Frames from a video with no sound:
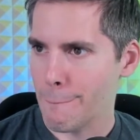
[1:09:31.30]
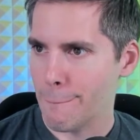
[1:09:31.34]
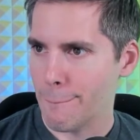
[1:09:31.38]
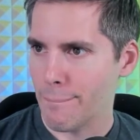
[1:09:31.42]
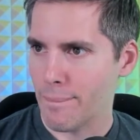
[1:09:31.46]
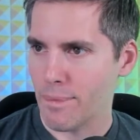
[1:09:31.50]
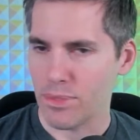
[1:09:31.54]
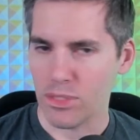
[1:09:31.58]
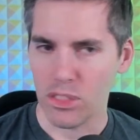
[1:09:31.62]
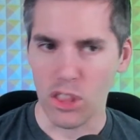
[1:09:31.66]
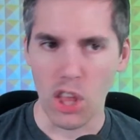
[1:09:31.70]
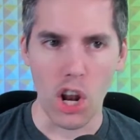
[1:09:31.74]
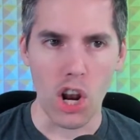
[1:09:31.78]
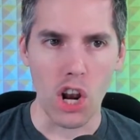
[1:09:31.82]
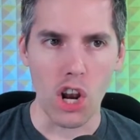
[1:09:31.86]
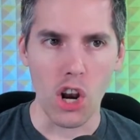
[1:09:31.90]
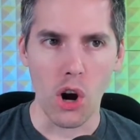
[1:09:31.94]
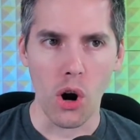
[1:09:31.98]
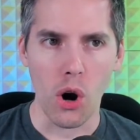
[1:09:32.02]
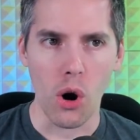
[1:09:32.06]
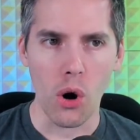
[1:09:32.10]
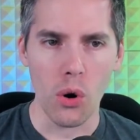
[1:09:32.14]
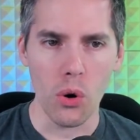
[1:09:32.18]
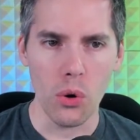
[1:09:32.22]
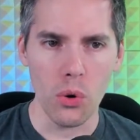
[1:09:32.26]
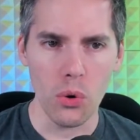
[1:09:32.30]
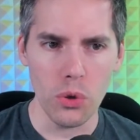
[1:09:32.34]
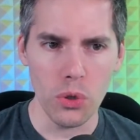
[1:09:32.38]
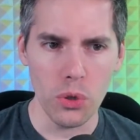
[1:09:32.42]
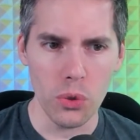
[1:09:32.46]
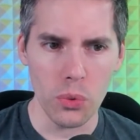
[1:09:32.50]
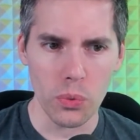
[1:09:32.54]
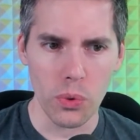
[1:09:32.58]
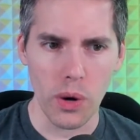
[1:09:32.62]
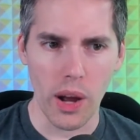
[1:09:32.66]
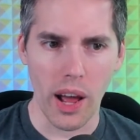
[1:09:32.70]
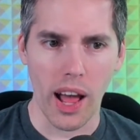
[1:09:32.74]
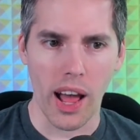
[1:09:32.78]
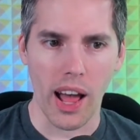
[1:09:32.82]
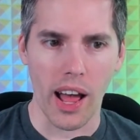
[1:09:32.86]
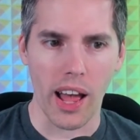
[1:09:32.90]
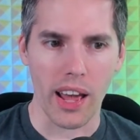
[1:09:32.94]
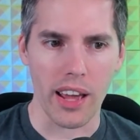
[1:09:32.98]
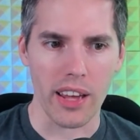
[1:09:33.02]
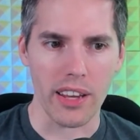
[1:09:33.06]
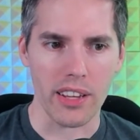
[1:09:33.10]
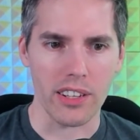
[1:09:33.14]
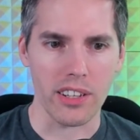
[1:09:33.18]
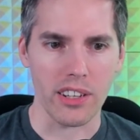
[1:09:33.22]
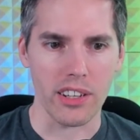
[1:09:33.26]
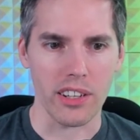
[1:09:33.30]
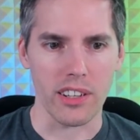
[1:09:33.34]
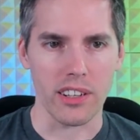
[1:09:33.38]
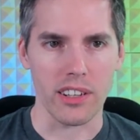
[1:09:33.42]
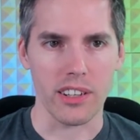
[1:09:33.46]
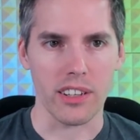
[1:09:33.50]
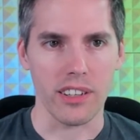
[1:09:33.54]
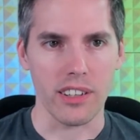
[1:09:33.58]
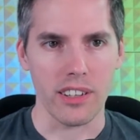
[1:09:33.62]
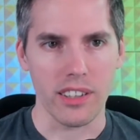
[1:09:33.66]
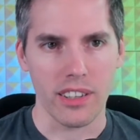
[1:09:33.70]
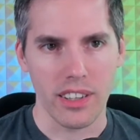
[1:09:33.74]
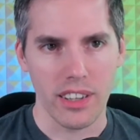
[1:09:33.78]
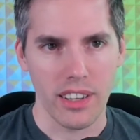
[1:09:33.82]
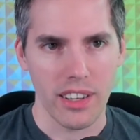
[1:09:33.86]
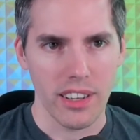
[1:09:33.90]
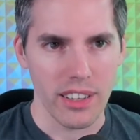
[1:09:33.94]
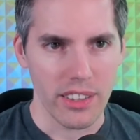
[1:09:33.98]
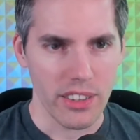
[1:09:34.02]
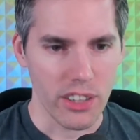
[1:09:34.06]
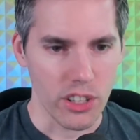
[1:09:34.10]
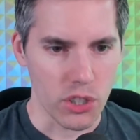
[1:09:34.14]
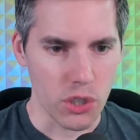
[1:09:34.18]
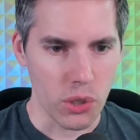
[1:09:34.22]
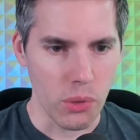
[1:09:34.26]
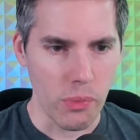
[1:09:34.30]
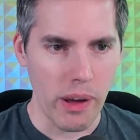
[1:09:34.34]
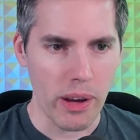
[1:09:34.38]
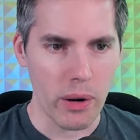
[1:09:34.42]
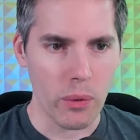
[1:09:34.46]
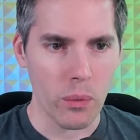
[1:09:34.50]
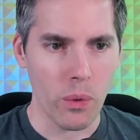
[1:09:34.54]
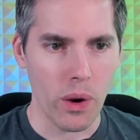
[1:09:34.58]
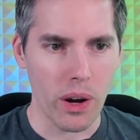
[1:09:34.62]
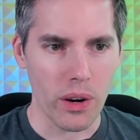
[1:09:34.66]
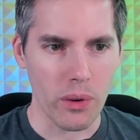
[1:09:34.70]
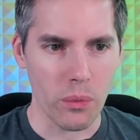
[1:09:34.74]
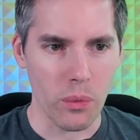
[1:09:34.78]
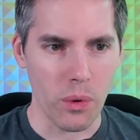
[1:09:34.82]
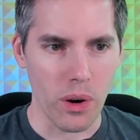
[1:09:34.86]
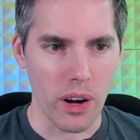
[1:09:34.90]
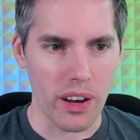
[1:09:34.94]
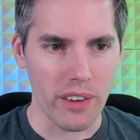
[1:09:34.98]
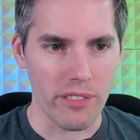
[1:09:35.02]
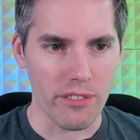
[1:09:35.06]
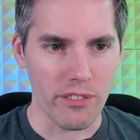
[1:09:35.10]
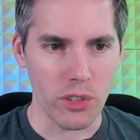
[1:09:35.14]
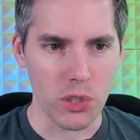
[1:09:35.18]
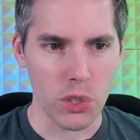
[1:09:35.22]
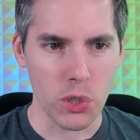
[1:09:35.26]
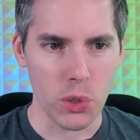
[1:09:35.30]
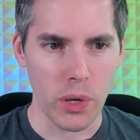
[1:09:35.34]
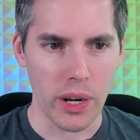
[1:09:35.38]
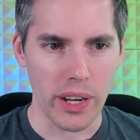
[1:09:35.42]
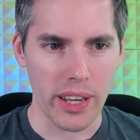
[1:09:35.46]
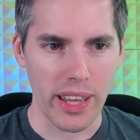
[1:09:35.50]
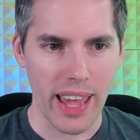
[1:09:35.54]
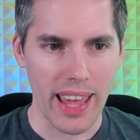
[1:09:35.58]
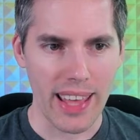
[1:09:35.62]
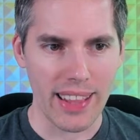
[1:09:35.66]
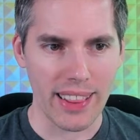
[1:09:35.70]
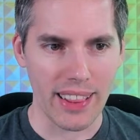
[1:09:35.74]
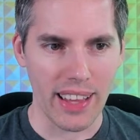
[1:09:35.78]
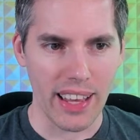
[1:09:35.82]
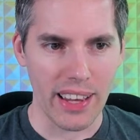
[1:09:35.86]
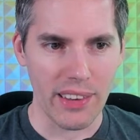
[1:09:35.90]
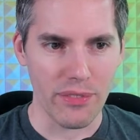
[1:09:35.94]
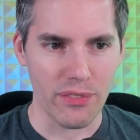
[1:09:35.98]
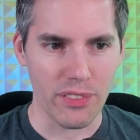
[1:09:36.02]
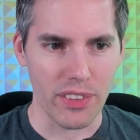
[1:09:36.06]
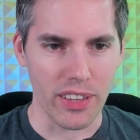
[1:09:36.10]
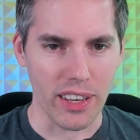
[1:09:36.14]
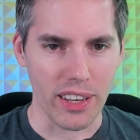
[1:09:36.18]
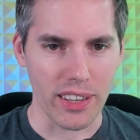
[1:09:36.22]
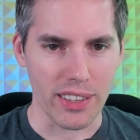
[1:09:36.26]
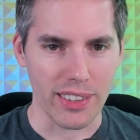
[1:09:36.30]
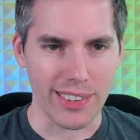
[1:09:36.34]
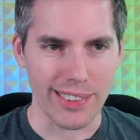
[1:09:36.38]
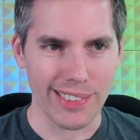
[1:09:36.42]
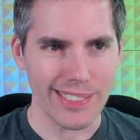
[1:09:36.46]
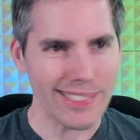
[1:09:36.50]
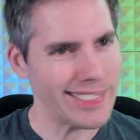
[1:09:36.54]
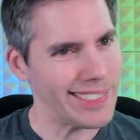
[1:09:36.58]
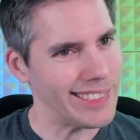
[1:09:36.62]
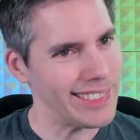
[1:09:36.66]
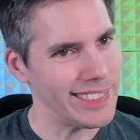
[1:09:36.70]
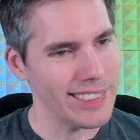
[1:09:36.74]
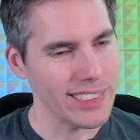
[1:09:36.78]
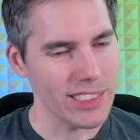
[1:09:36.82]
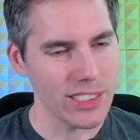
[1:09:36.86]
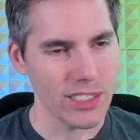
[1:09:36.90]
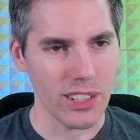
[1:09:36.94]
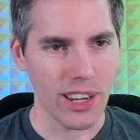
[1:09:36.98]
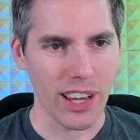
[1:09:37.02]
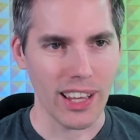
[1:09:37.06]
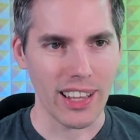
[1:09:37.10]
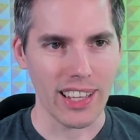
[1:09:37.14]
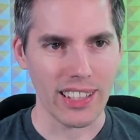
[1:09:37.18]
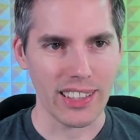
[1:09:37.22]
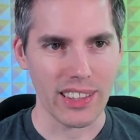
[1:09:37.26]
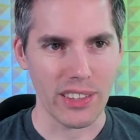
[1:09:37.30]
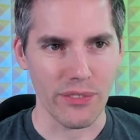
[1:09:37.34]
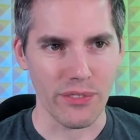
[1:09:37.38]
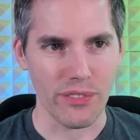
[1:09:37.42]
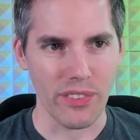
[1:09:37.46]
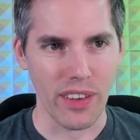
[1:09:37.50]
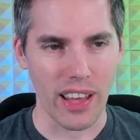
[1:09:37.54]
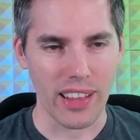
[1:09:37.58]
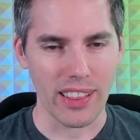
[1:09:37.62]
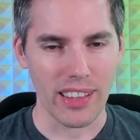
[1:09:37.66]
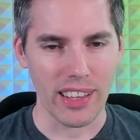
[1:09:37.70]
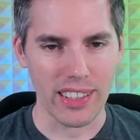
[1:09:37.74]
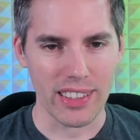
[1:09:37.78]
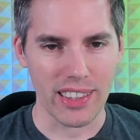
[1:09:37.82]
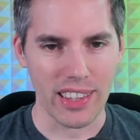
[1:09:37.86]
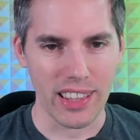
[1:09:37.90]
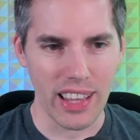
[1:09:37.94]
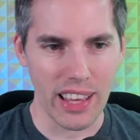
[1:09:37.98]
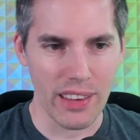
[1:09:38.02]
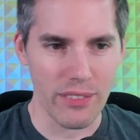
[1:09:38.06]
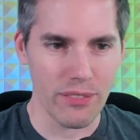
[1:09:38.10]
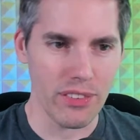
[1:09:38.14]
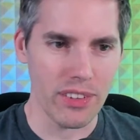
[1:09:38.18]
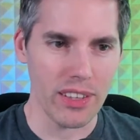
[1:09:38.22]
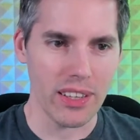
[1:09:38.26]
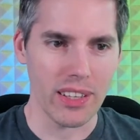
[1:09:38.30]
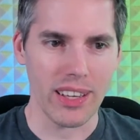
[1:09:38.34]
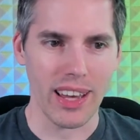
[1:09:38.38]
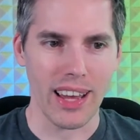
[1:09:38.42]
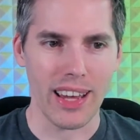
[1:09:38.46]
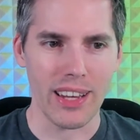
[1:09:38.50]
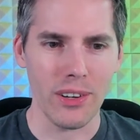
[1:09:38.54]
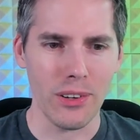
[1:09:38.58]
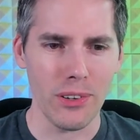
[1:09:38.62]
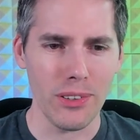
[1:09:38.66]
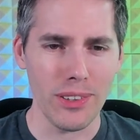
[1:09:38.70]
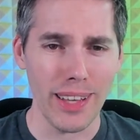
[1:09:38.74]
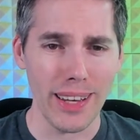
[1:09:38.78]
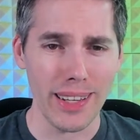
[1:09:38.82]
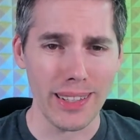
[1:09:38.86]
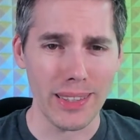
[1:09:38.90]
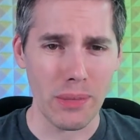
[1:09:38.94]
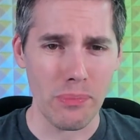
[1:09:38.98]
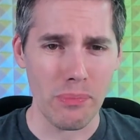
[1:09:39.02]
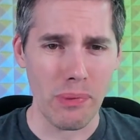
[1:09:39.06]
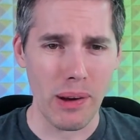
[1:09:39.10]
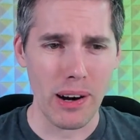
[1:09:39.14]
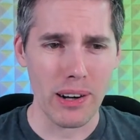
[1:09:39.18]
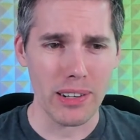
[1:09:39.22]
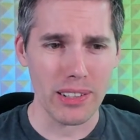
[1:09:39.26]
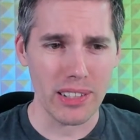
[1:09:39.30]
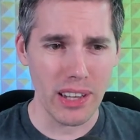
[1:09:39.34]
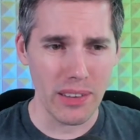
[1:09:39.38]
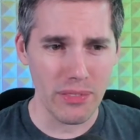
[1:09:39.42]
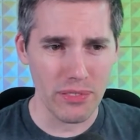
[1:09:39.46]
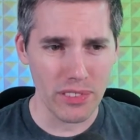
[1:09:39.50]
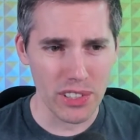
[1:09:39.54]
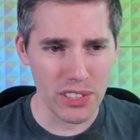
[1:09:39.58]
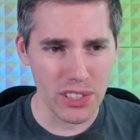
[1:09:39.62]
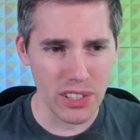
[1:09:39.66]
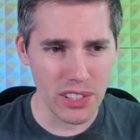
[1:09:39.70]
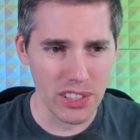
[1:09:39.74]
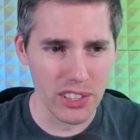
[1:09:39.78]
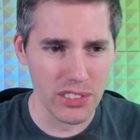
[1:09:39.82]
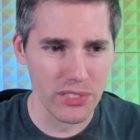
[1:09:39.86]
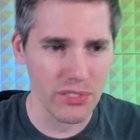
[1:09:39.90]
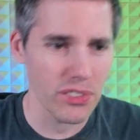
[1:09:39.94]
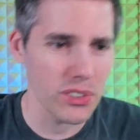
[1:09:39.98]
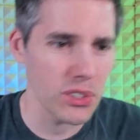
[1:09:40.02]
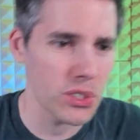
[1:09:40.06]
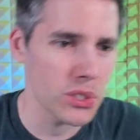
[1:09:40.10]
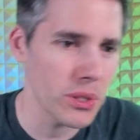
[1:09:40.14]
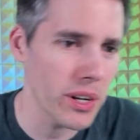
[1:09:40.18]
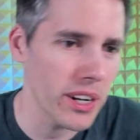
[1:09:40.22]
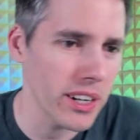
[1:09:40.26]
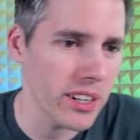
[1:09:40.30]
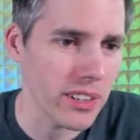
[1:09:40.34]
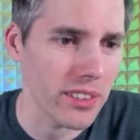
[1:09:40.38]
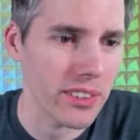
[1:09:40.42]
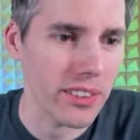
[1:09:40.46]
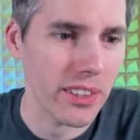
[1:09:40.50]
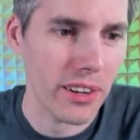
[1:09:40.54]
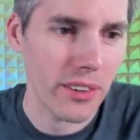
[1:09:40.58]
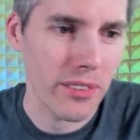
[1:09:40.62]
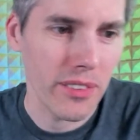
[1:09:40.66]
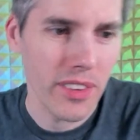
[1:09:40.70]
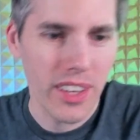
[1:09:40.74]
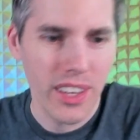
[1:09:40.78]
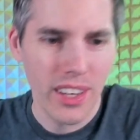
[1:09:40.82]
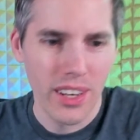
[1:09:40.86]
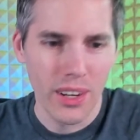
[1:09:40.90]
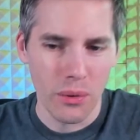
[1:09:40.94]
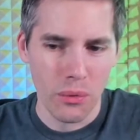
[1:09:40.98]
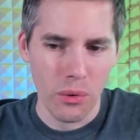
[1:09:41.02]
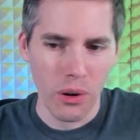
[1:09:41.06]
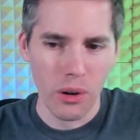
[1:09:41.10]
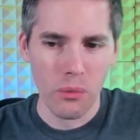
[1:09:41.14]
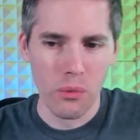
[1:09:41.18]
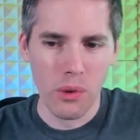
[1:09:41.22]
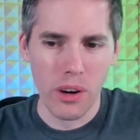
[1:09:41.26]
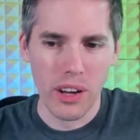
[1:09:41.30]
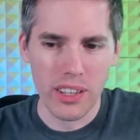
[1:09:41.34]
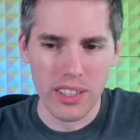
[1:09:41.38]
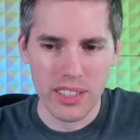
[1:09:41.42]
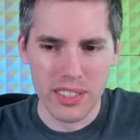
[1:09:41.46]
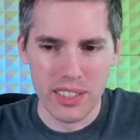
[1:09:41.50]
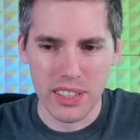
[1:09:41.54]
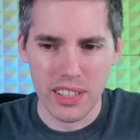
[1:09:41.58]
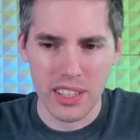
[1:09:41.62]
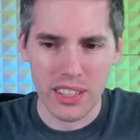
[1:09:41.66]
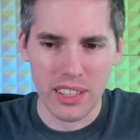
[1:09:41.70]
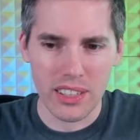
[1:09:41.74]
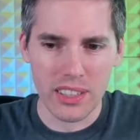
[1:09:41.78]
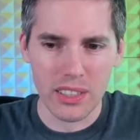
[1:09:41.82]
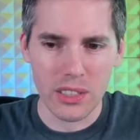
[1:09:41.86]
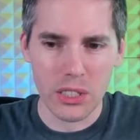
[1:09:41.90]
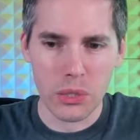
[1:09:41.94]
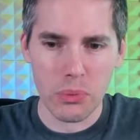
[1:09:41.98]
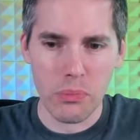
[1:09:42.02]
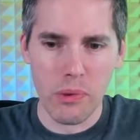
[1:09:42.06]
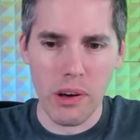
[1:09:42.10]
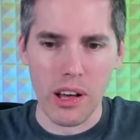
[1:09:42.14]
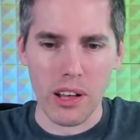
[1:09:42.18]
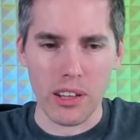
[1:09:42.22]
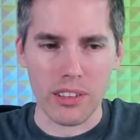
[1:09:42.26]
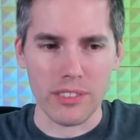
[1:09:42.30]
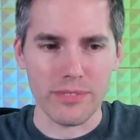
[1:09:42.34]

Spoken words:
The Lone Rider. The 2-mana 1/1. First strike and lifelink. You know, I like the lifelink. I don't like the power and toughness on this first striker though. 1/1 is a little small.